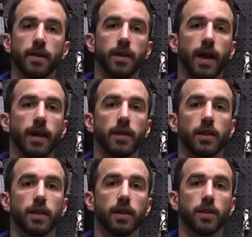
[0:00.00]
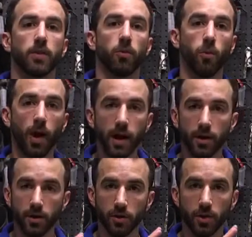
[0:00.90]
that the
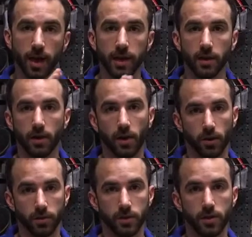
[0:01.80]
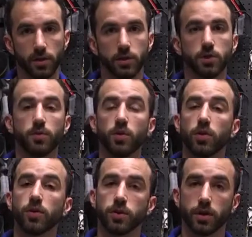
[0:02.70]
wetter you lay the coats, the
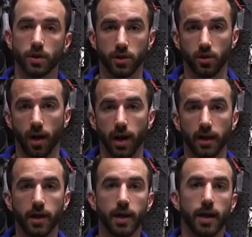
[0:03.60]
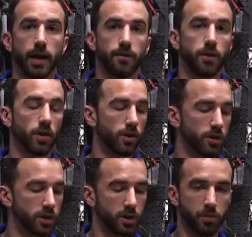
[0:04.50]
smoother it's going to dry. If you're
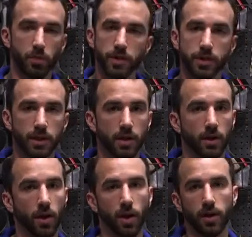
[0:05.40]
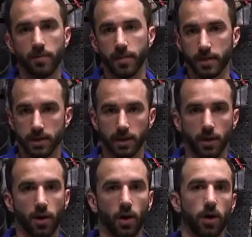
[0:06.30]
spritzing the car and misting
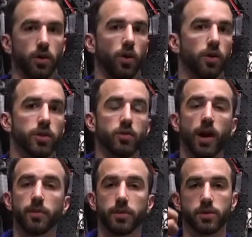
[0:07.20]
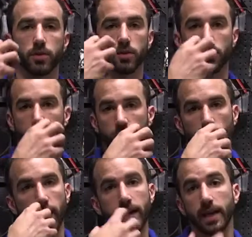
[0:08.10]
the car and all the droplets are
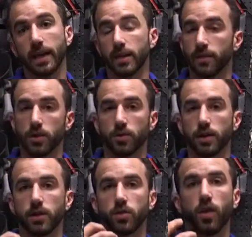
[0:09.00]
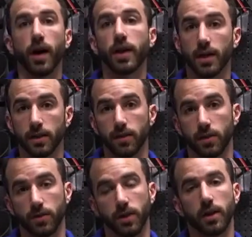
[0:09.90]
landing individually and drying
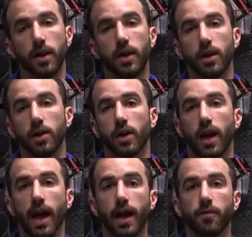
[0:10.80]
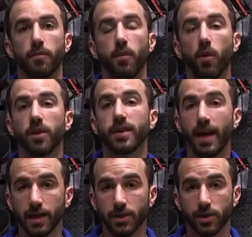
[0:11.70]
individually, you're going to have more
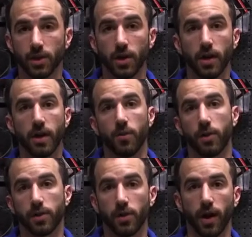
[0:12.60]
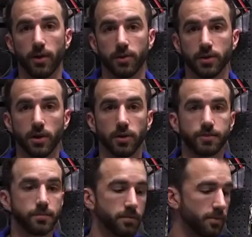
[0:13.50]
texture with your end result.